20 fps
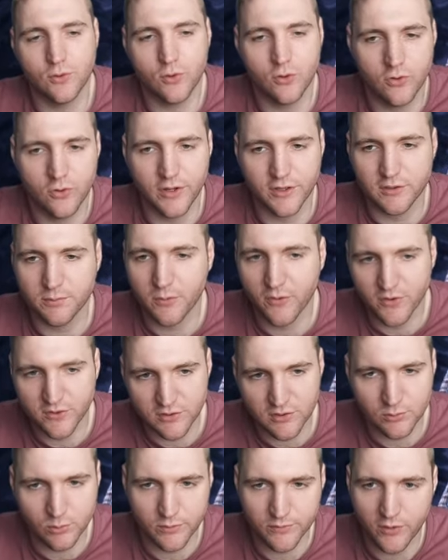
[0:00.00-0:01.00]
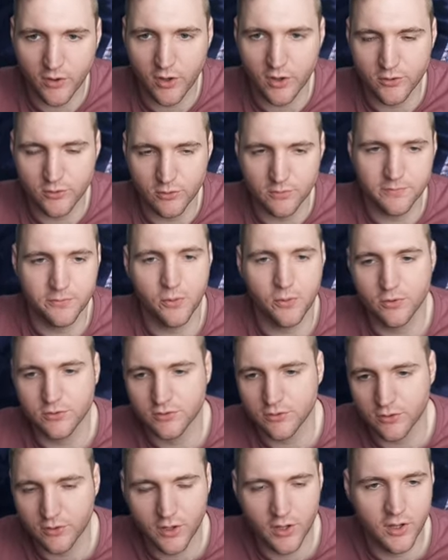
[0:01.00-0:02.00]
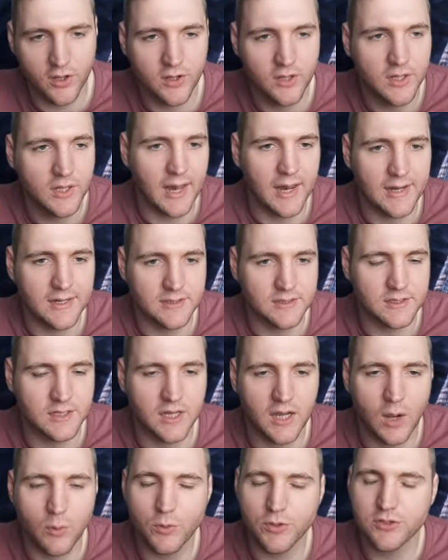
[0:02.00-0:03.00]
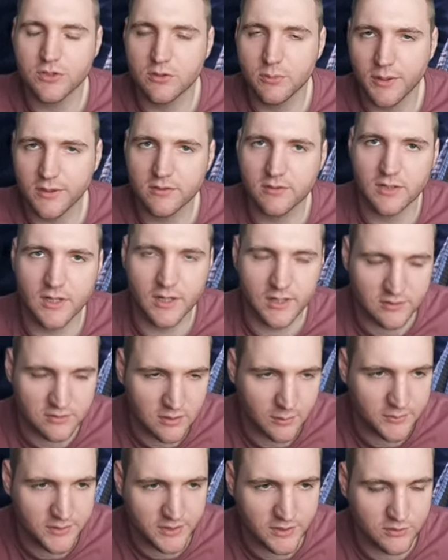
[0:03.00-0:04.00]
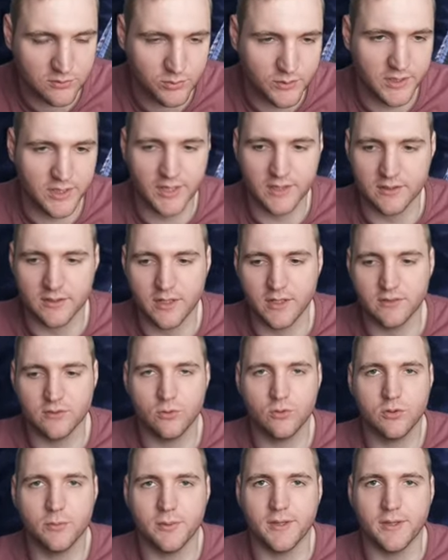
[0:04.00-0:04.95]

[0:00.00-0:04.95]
your experiences with her, your thoughts on her, and uh, I wish you the best of luck summoning this weekend, guys. All